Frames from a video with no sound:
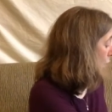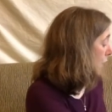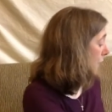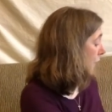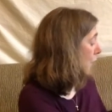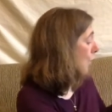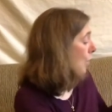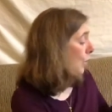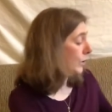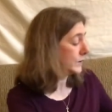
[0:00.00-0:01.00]
with the
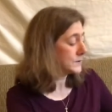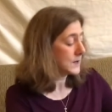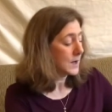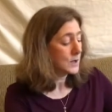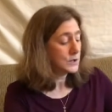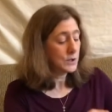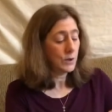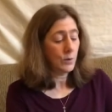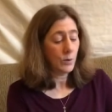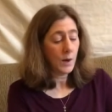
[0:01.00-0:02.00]
holes
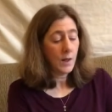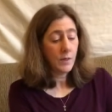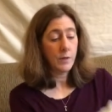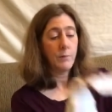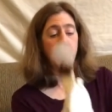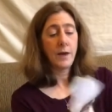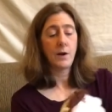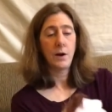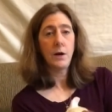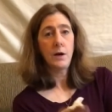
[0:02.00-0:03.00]
to the
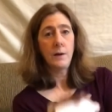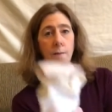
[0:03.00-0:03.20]
baker